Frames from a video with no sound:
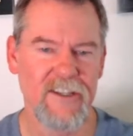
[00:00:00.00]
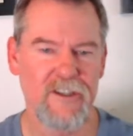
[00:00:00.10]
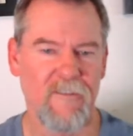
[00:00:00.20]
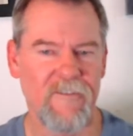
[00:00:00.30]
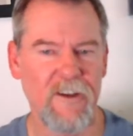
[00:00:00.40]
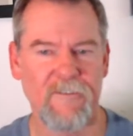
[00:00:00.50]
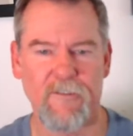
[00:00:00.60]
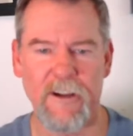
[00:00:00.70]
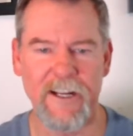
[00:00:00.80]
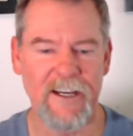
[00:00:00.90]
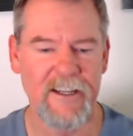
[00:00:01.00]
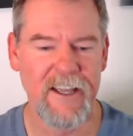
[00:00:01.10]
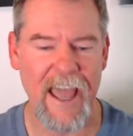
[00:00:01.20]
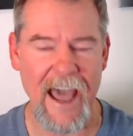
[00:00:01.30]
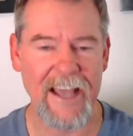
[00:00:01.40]
so feel free to
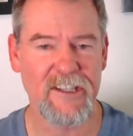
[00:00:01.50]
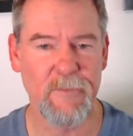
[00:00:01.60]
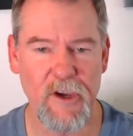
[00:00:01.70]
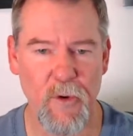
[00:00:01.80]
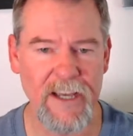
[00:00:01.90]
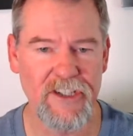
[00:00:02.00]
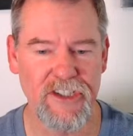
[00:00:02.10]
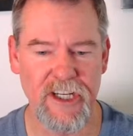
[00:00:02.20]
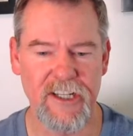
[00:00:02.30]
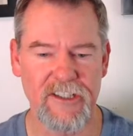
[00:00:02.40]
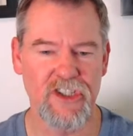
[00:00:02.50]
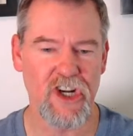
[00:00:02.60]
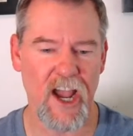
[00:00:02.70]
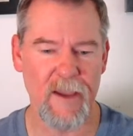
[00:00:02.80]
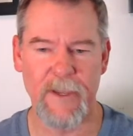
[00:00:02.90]
ask me questions,
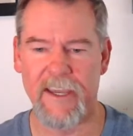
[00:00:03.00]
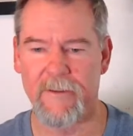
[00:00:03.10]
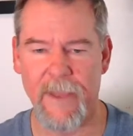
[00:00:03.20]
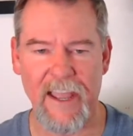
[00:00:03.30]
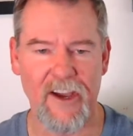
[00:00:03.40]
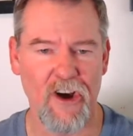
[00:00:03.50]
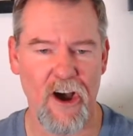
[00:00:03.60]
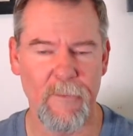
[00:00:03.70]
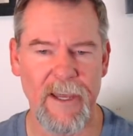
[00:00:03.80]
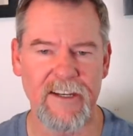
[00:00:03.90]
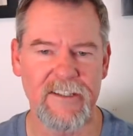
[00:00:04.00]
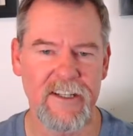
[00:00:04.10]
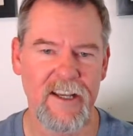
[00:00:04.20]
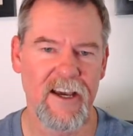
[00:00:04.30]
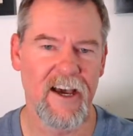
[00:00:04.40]
chime in, make a comment,